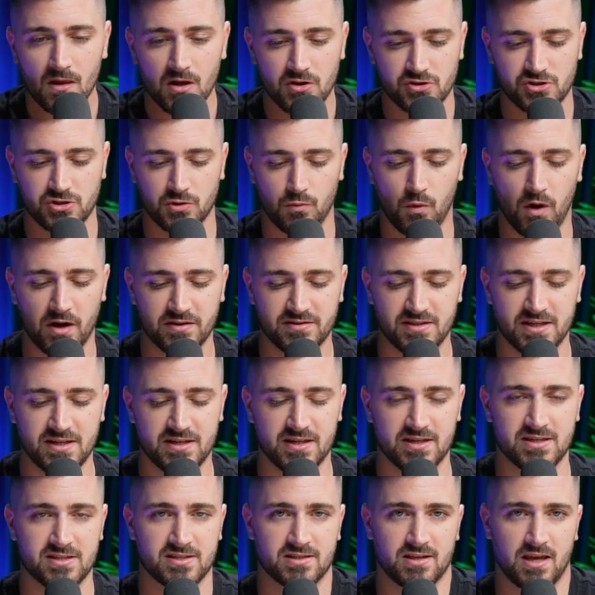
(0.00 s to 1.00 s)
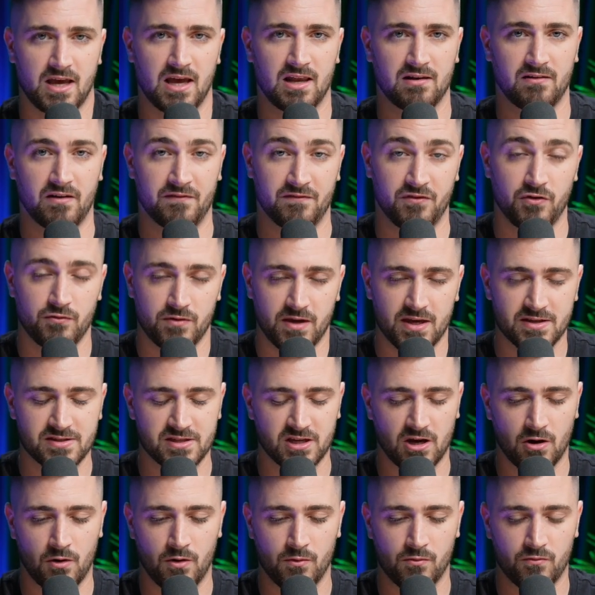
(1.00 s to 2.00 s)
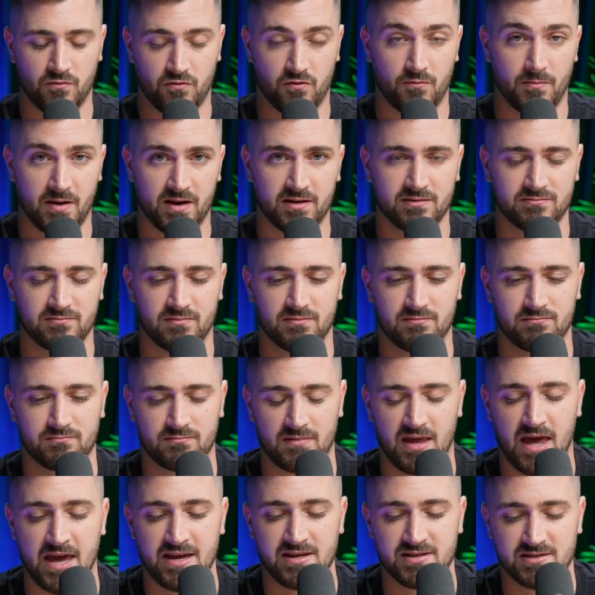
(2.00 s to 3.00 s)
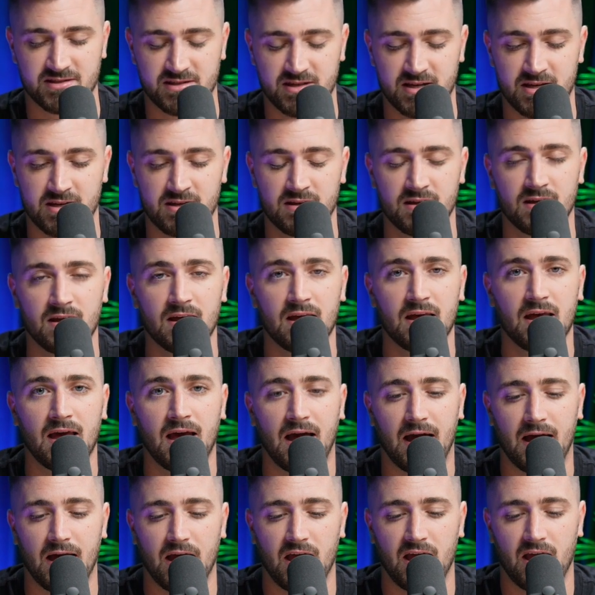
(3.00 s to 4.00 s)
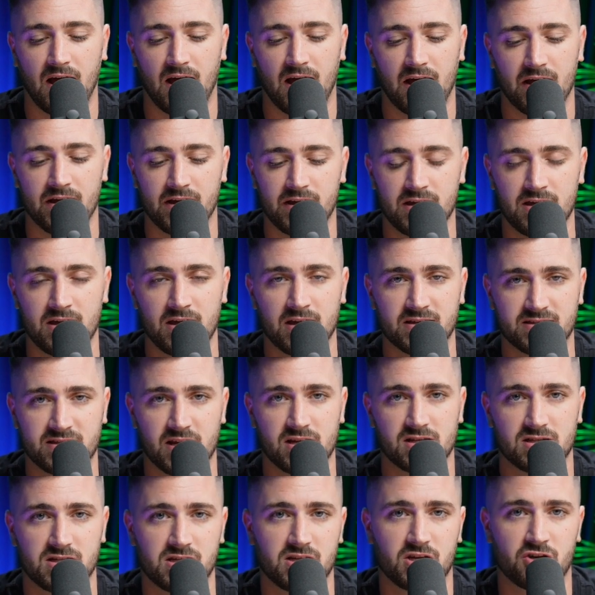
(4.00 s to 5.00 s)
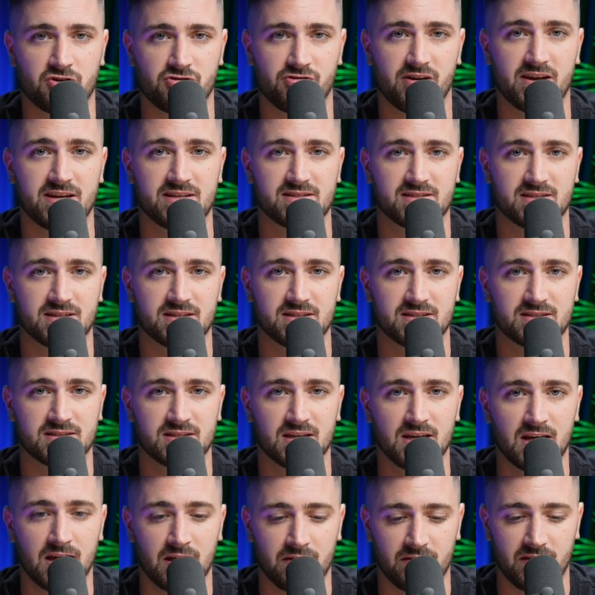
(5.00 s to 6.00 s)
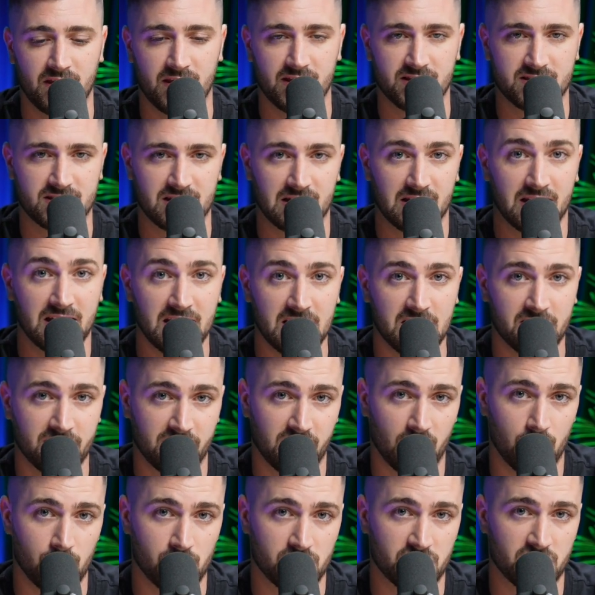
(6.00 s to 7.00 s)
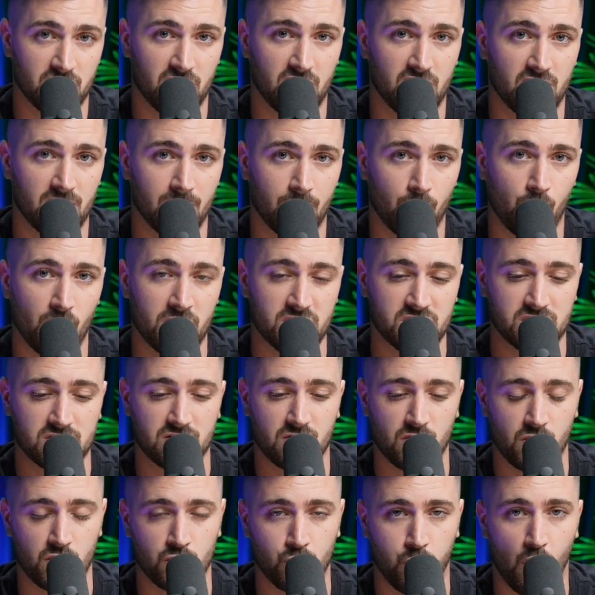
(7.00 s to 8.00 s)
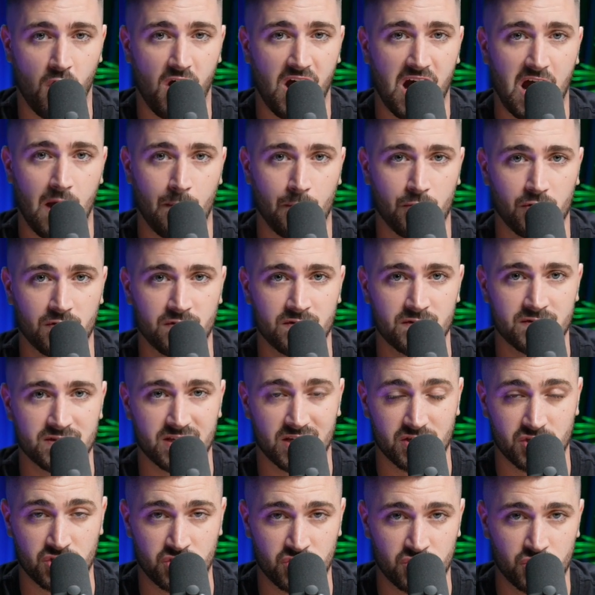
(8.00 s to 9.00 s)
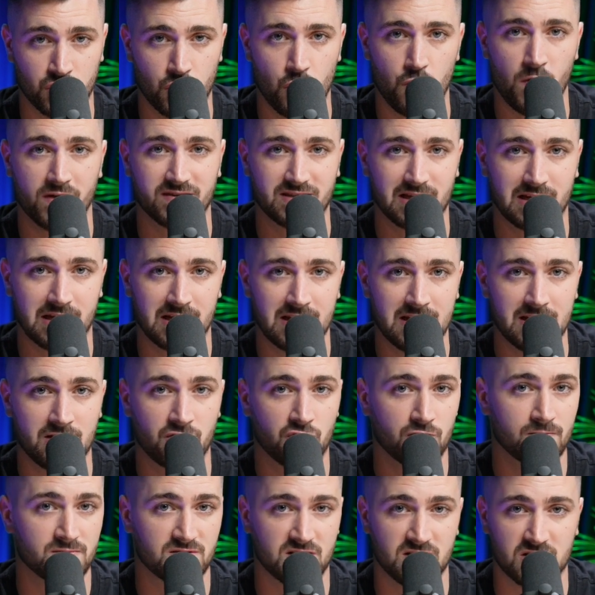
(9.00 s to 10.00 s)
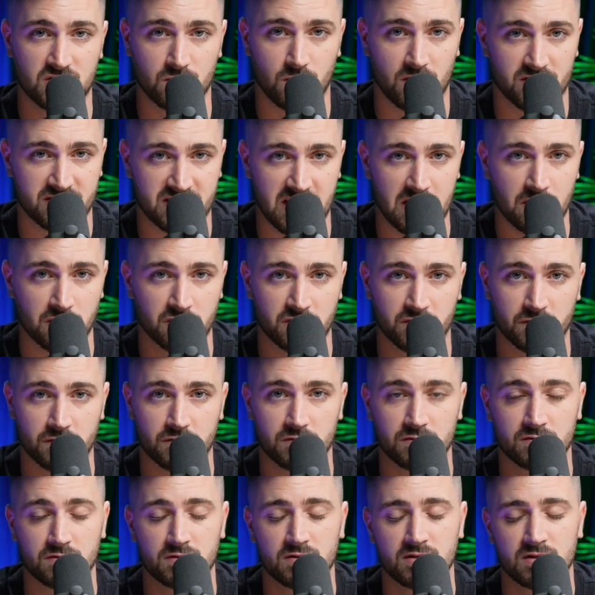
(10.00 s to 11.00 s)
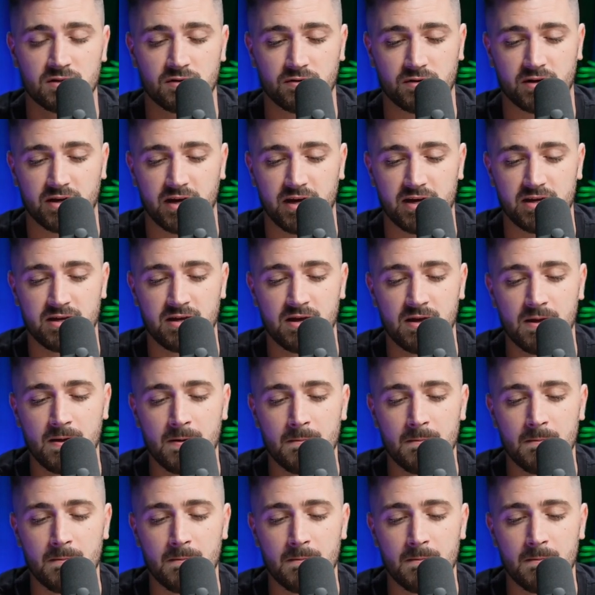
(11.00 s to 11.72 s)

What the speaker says: So what I did is, a few years ago for my agency, I essentially created this lead flow chart, which what happens as soon as a lead comes into our sales funnel, okay?